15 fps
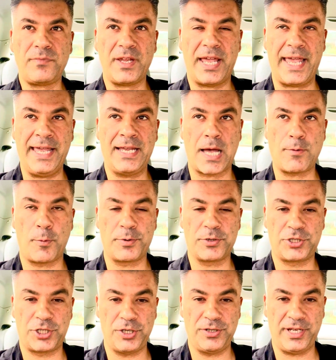income
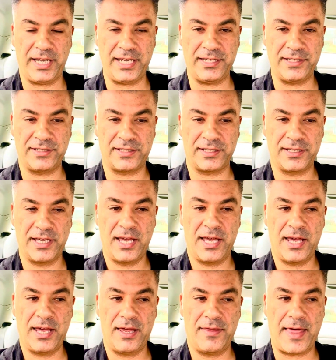opportunities
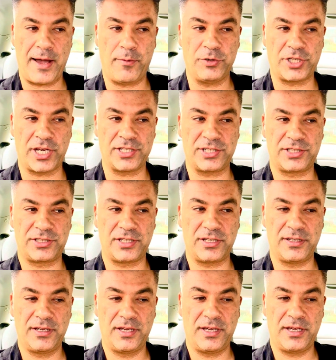that will just
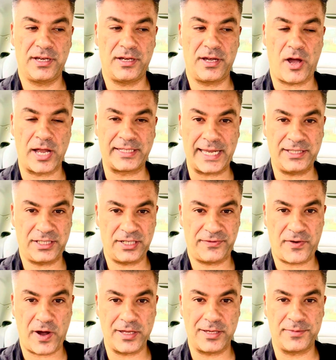
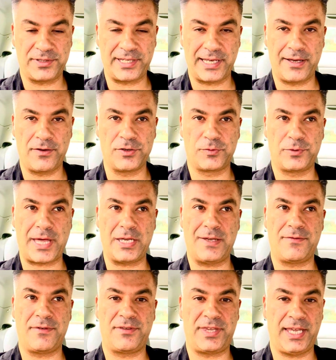identify themselves without
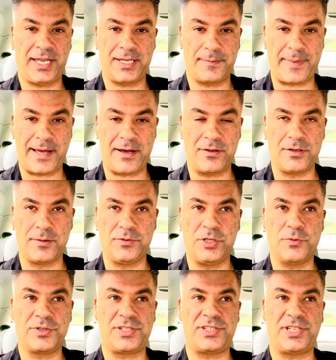even thinking about them. You
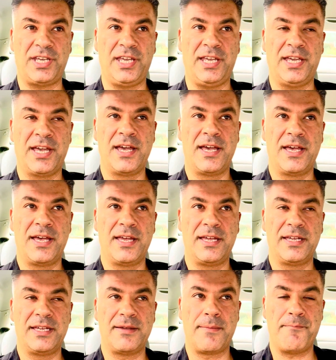will see
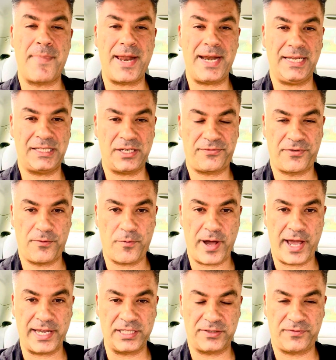many different
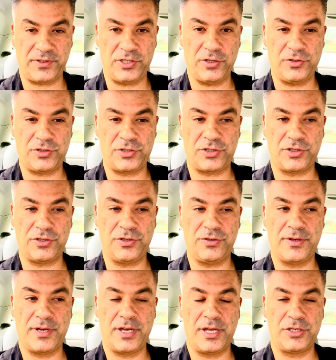ways for you
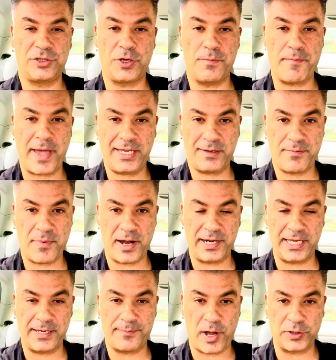to make
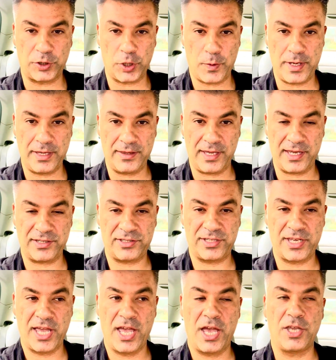money by doing this.
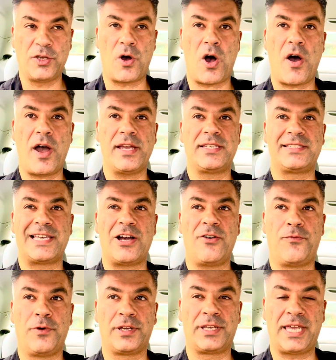Your higher
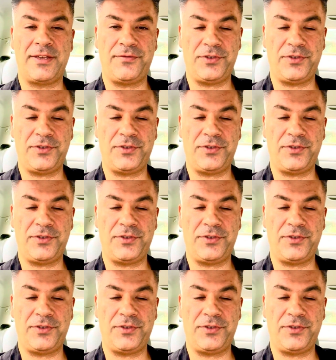self will give